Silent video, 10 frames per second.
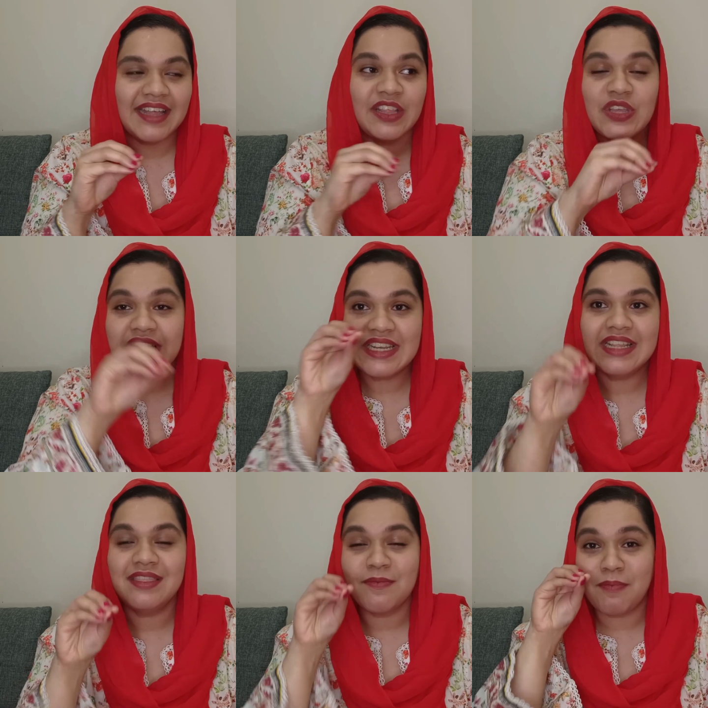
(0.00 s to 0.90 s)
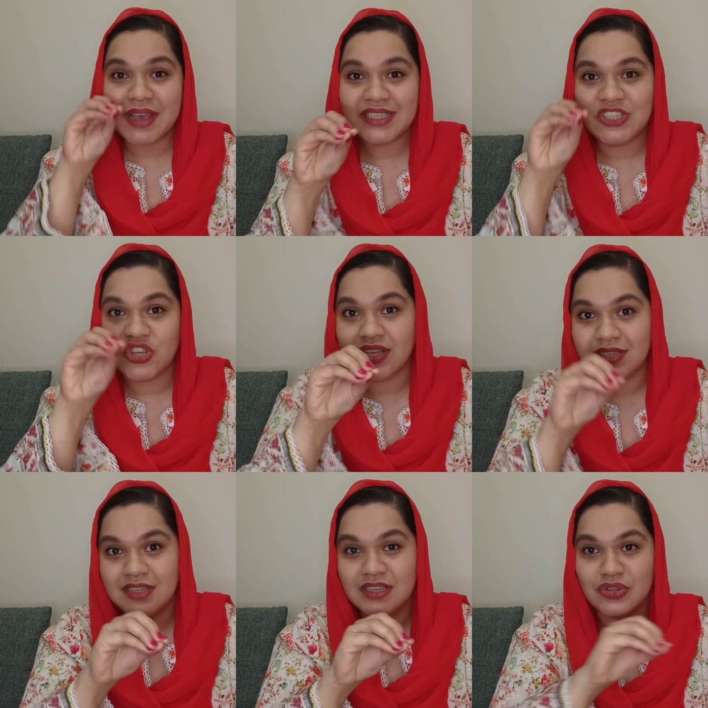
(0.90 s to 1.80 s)
I think it did the best
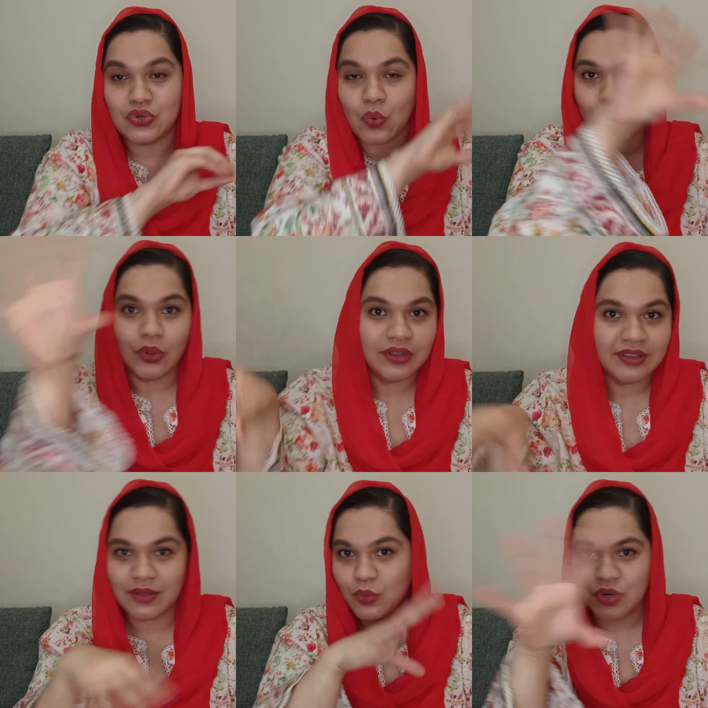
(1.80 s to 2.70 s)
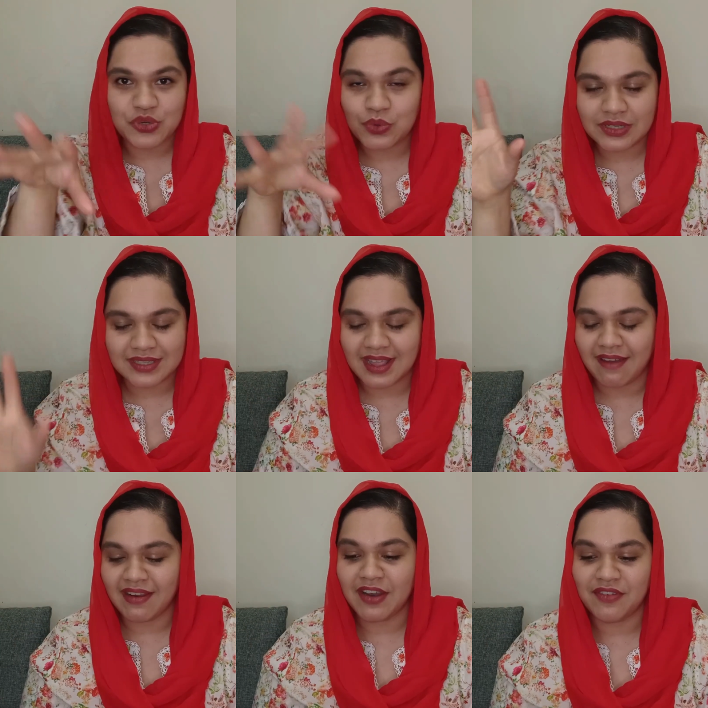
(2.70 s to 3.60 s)
justice to all the visuals
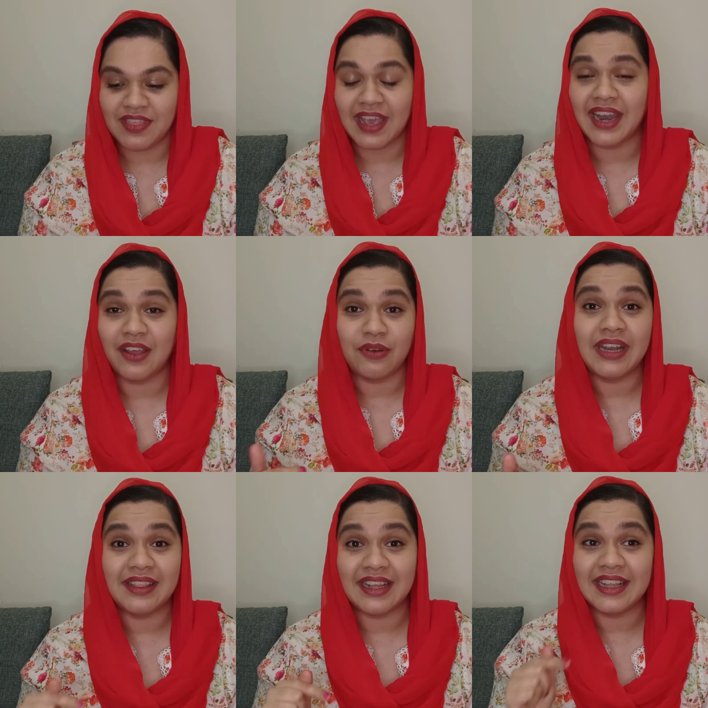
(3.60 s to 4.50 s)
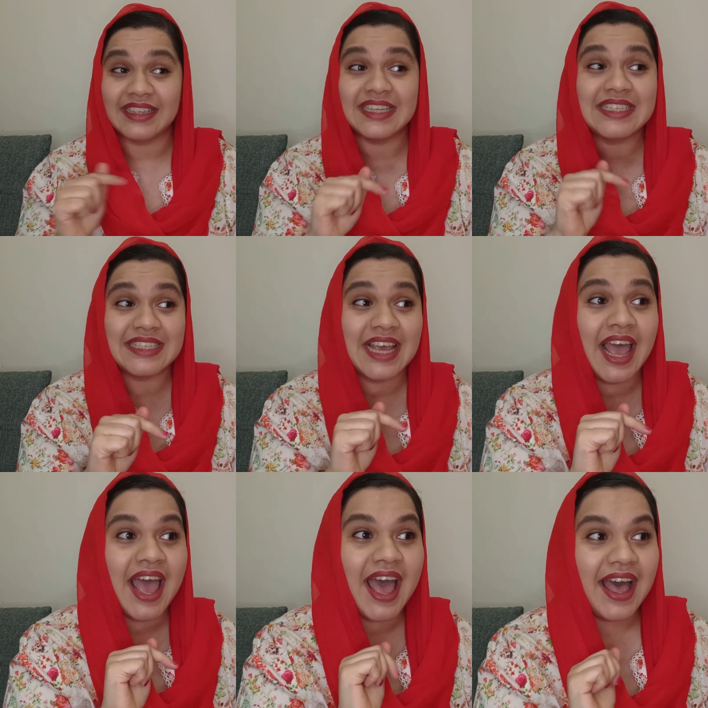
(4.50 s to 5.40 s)
there and everything, and I really think that this
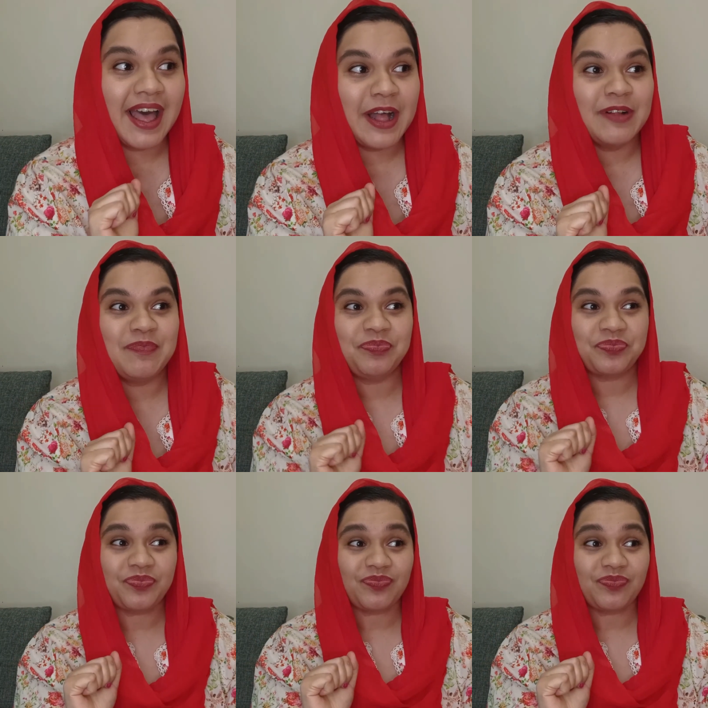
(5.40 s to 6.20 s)
um,